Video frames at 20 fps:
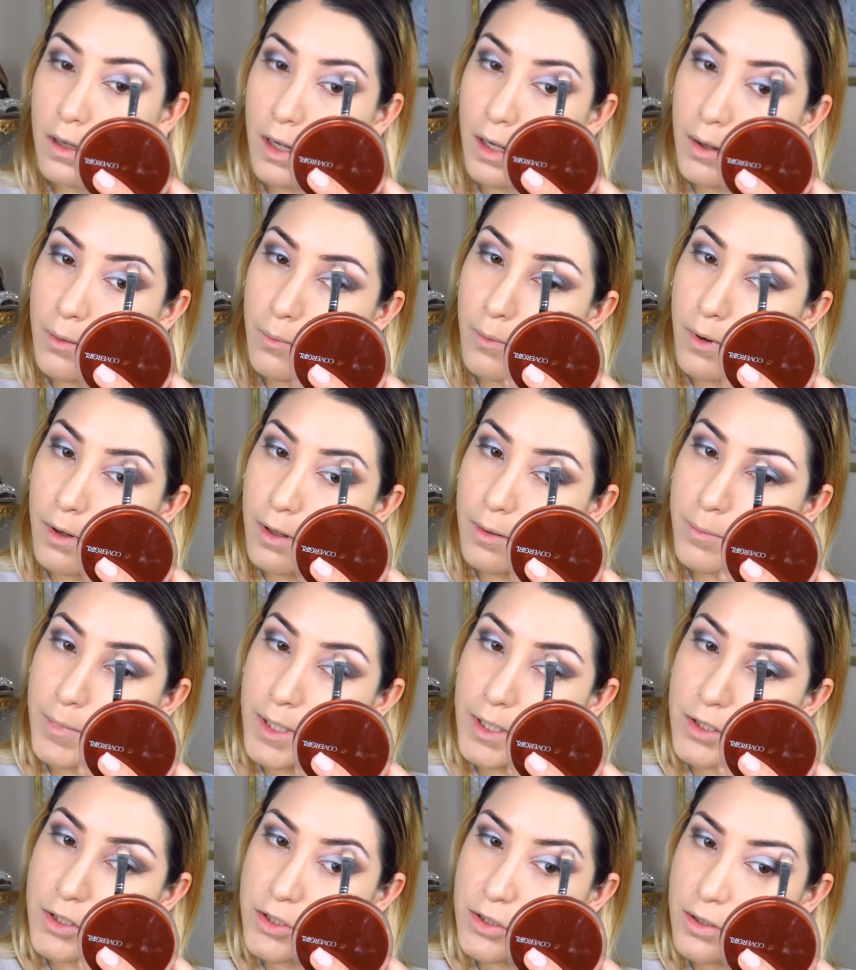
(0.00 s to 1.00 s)
I want to
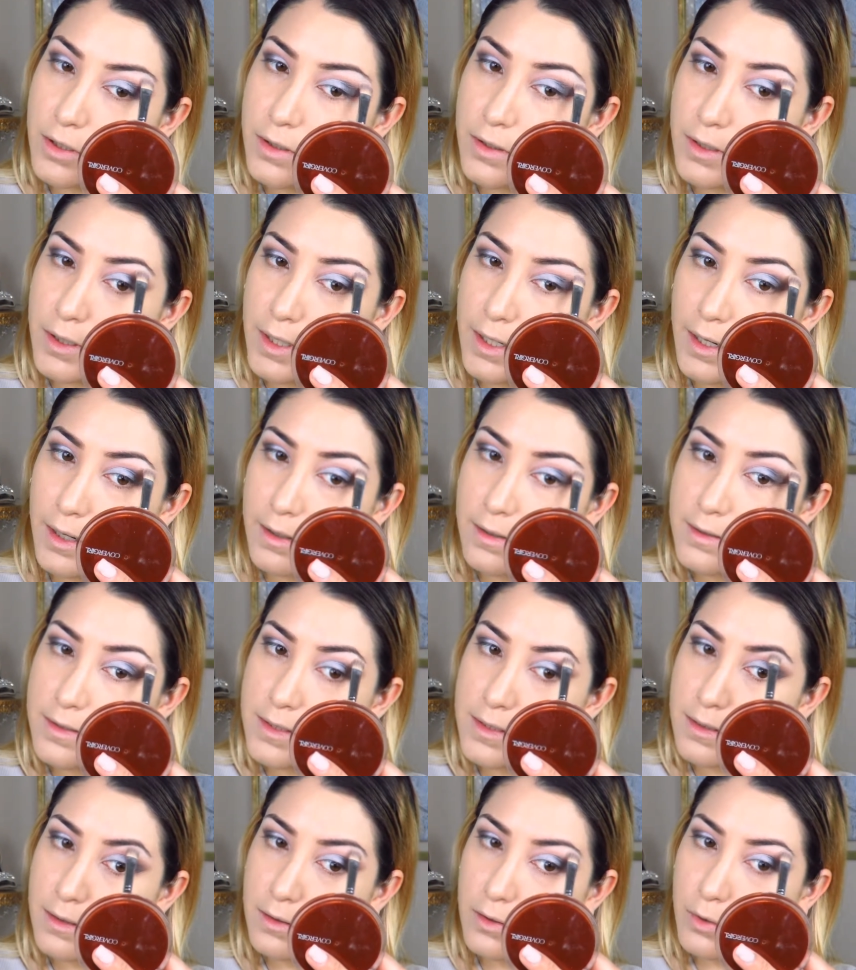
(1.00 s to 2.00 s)
make sure that
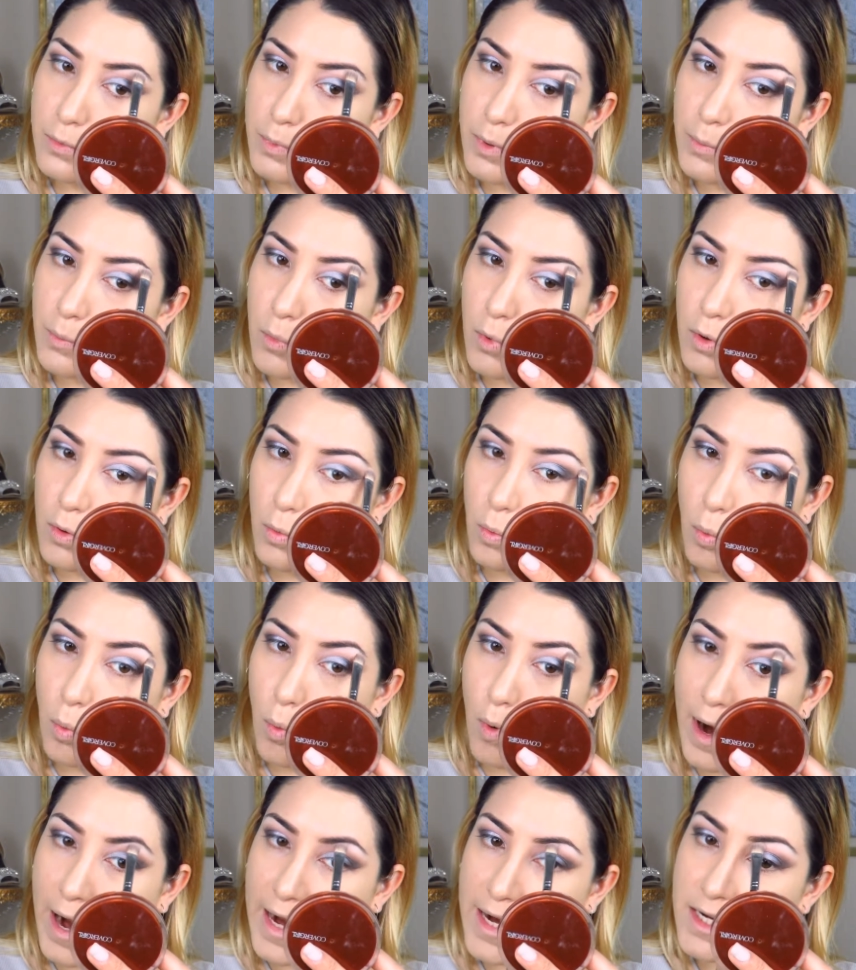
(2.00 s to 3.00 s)
it's a little bit more
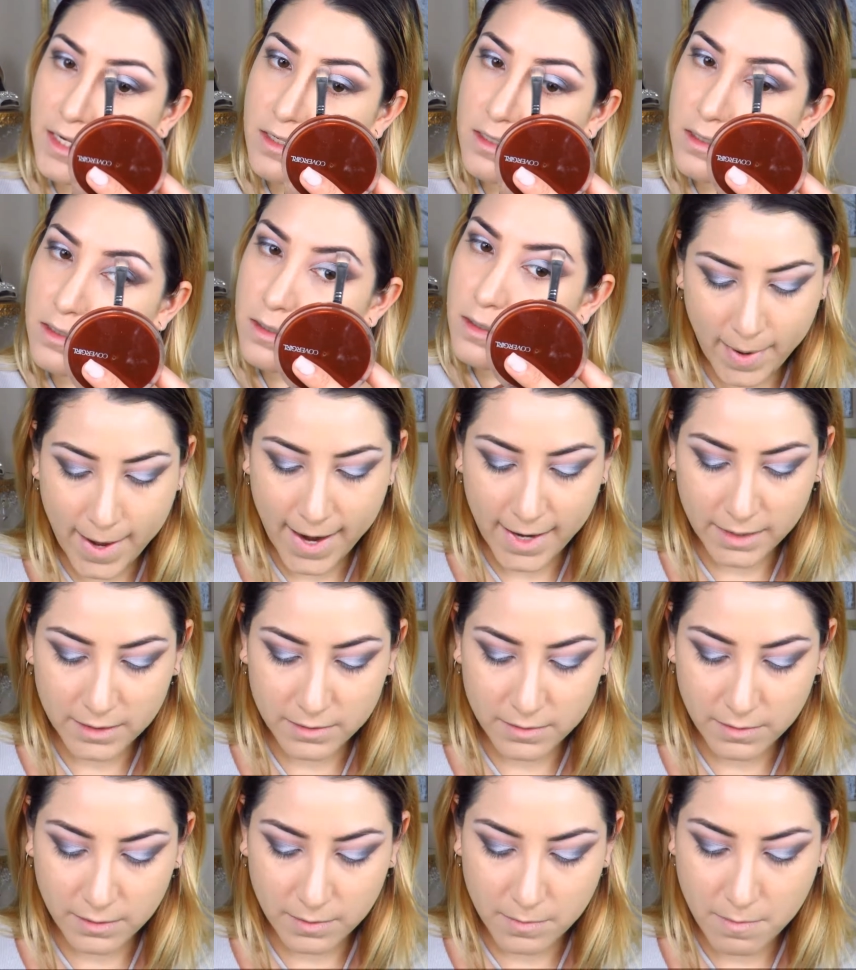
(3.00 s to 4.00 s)
white.
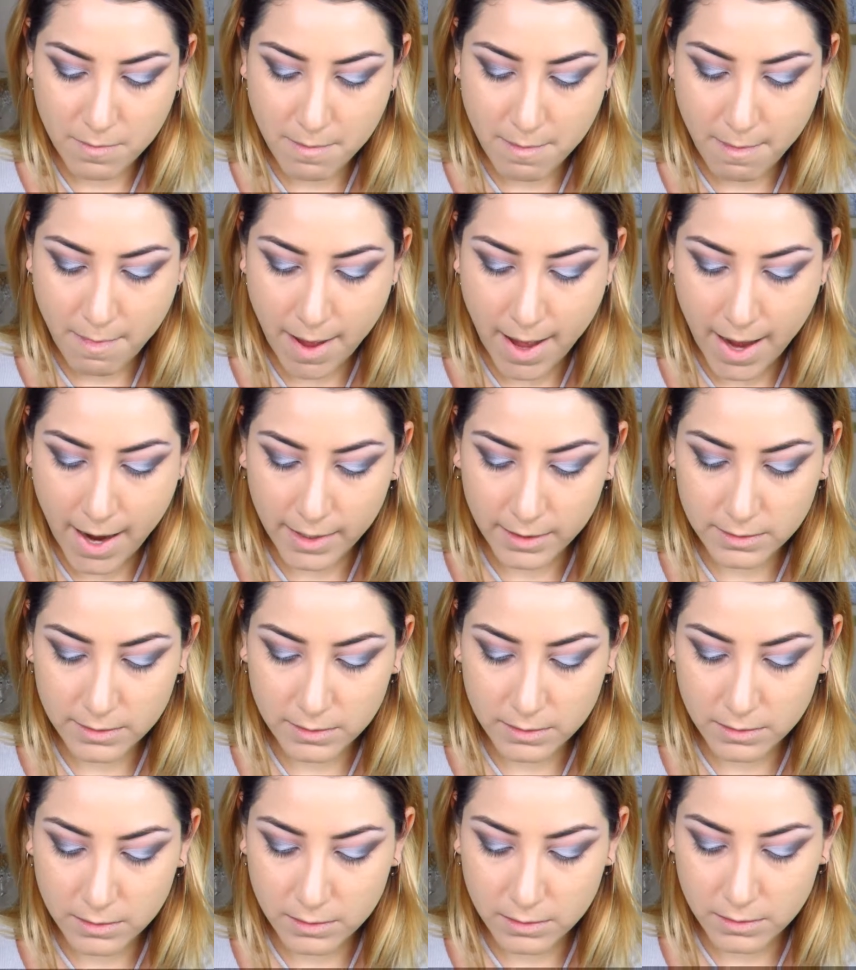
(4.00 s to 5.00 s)
Back to the MAC
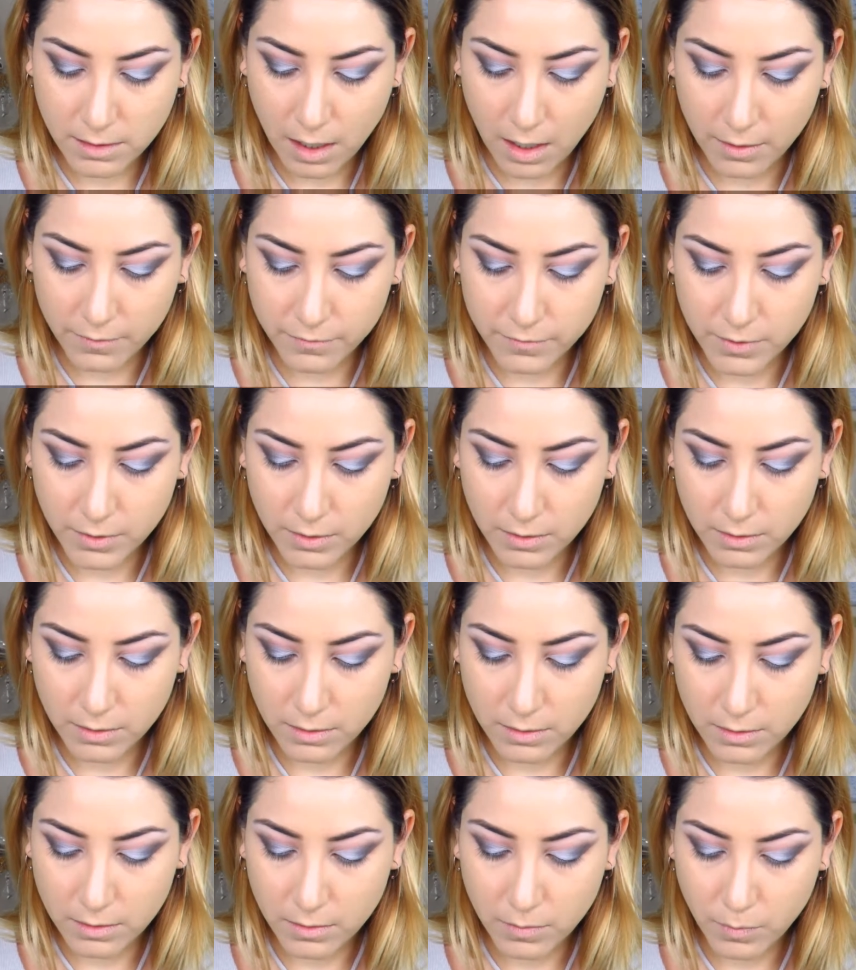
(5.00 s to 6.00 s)
soft
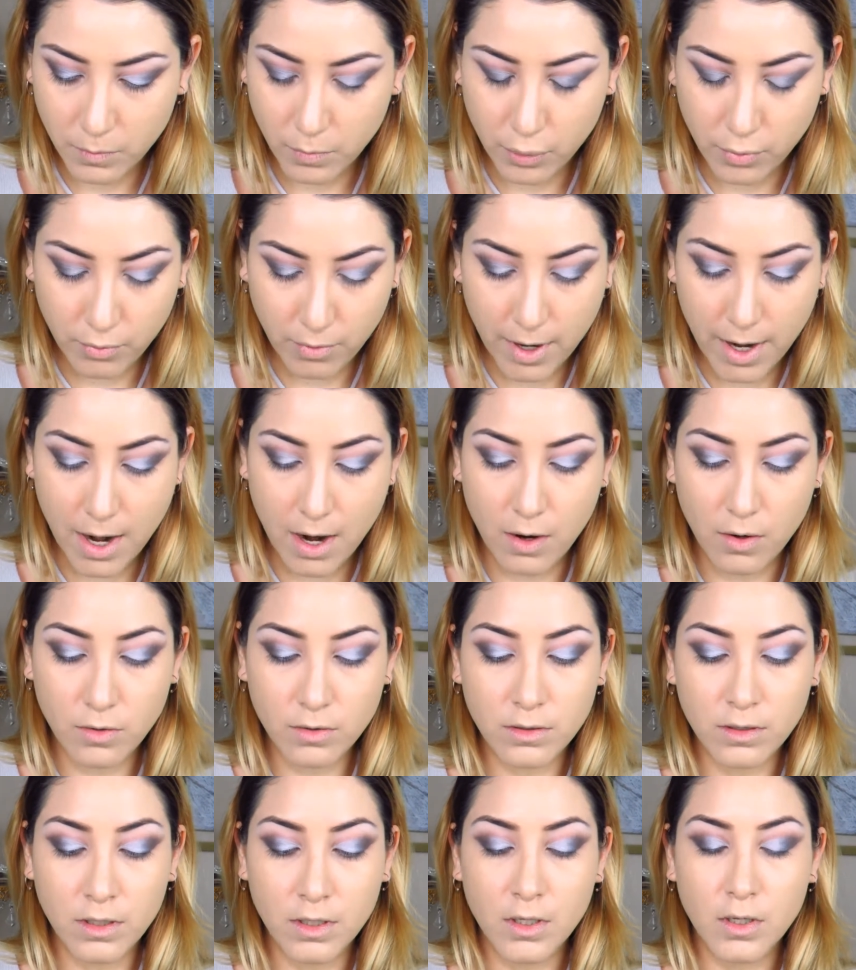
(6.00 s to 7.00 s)

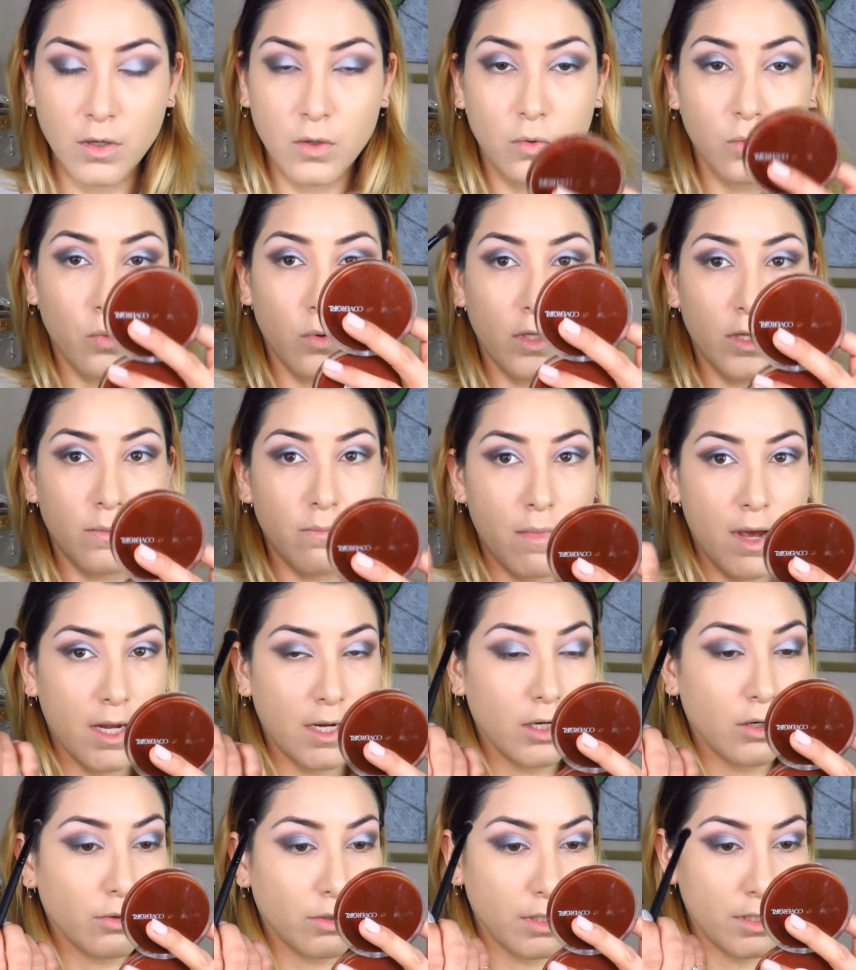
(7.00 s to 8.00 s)
brown with
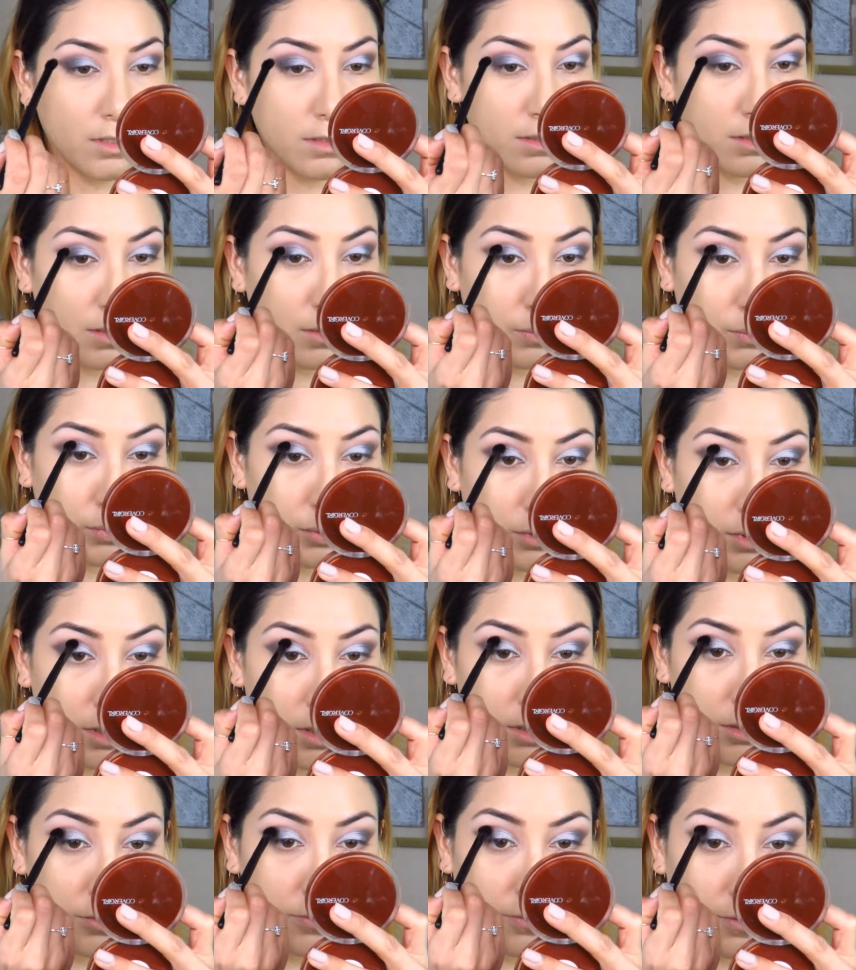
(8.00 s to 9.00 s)
my crease
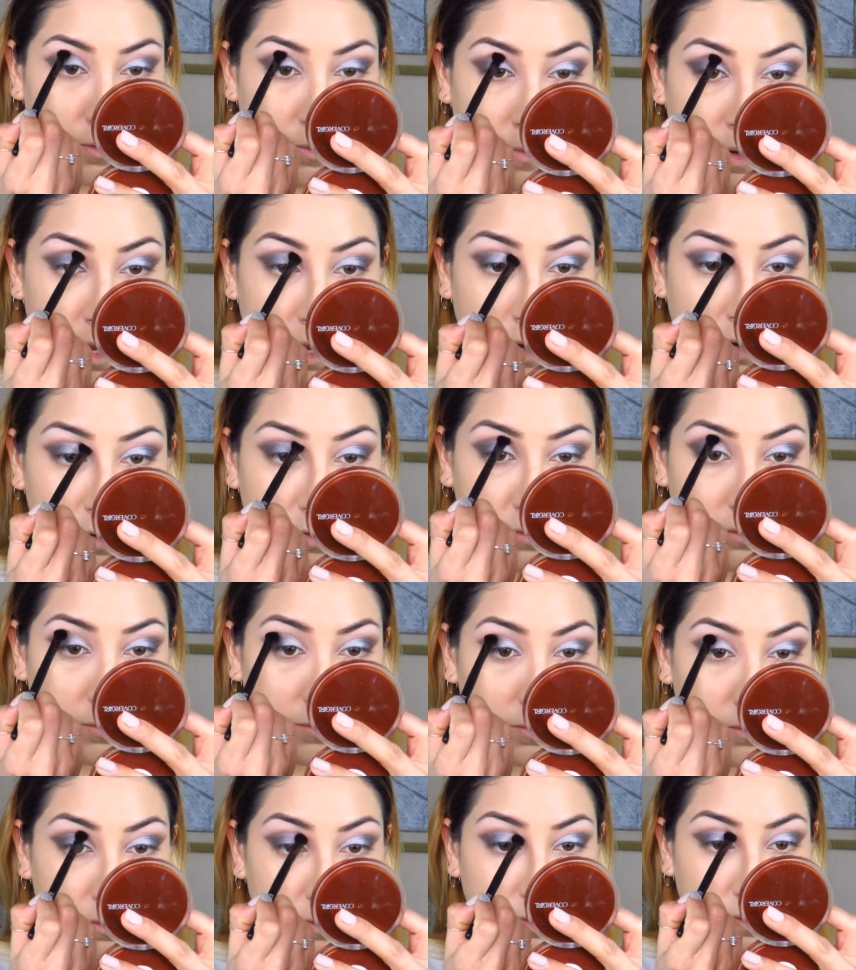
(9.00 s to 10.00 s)
brush from
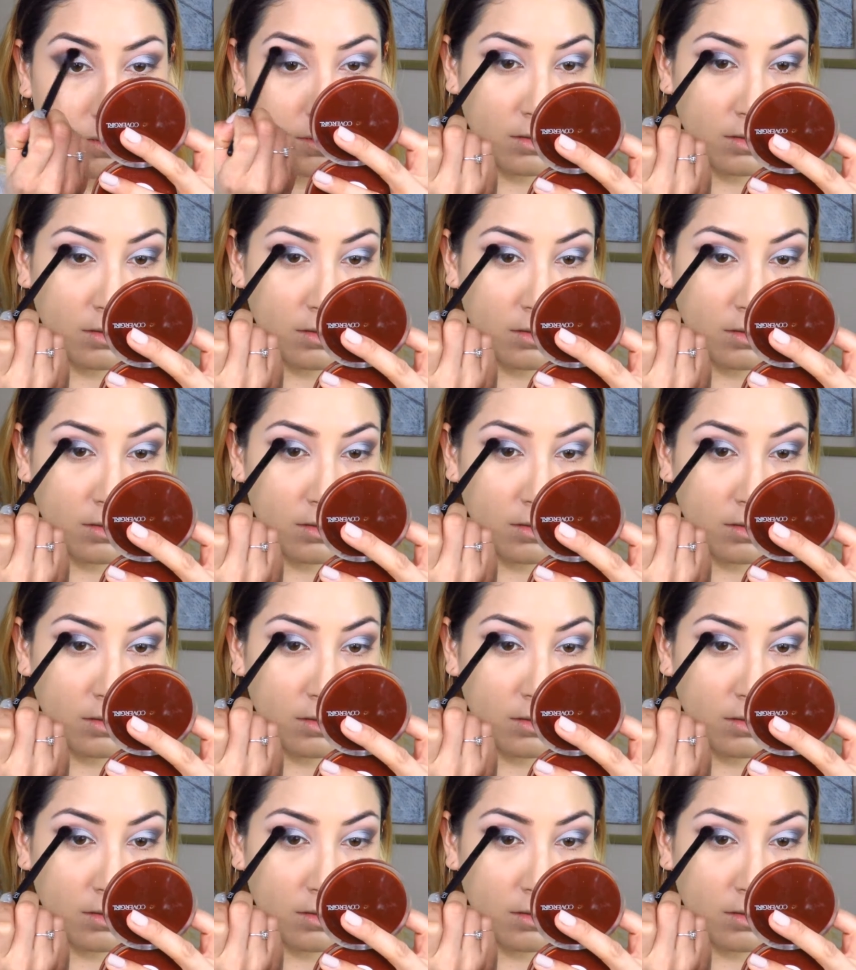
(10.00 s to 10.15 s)
e.l.f.